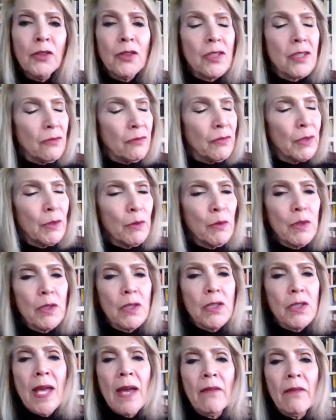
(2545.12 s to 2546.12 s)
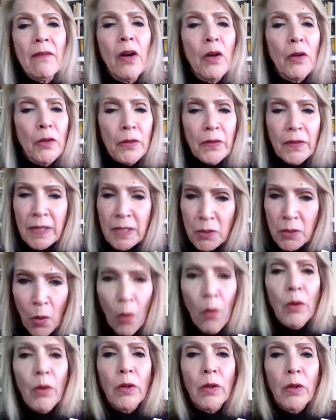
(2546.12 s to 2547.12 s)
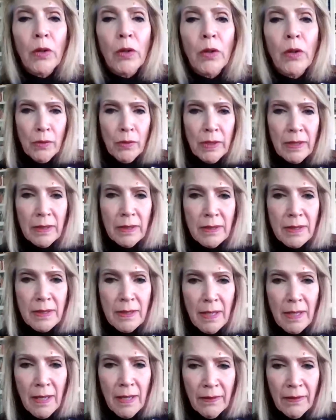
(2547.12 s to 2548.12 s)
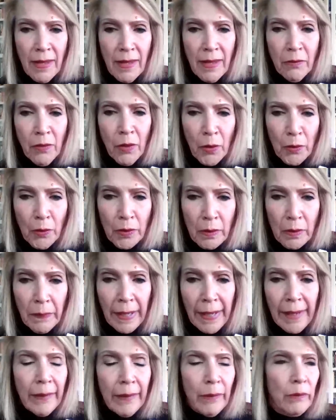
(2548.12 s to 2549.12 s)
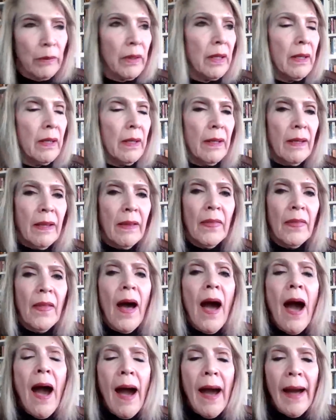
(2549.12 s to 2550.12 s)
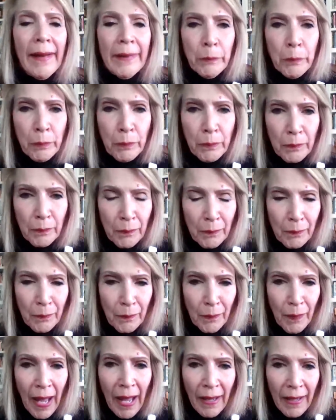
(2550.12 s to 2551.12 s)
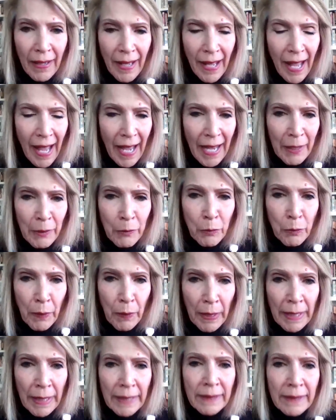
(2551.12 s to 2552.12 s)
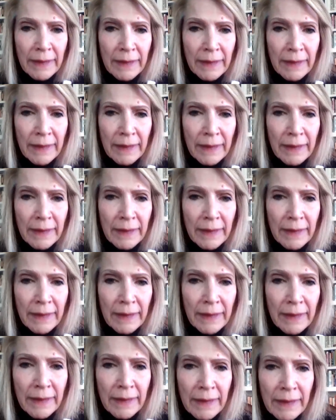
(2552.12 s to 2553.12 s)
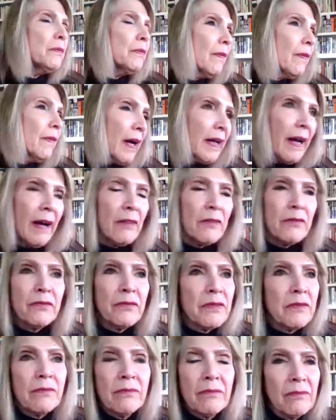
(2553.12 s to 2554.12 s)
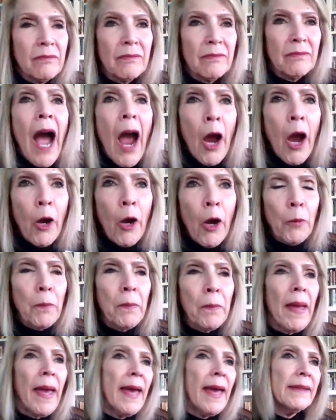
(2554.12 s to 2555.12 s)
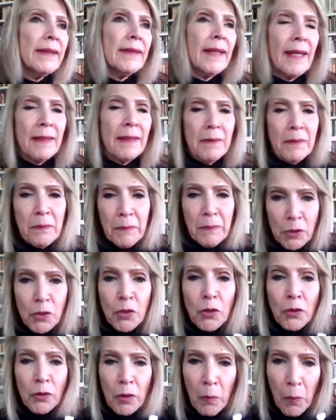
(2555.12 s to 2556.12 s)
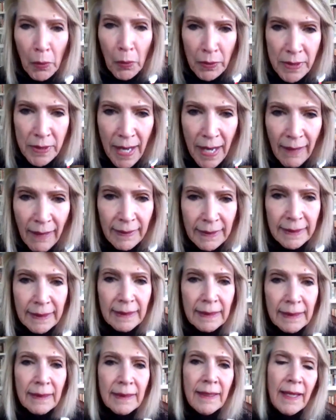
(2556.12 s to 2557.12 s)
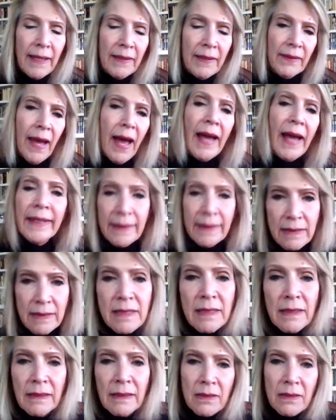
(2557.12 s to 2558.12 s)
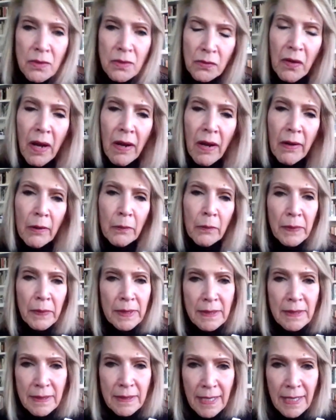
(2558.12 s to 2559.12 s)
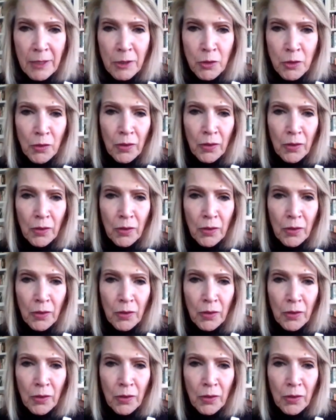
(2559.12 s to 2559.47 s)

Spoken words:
and viewers have heard these horror stories, and they've heard about the high rates of harm and maternal mortality and the high incidence of harm, danger.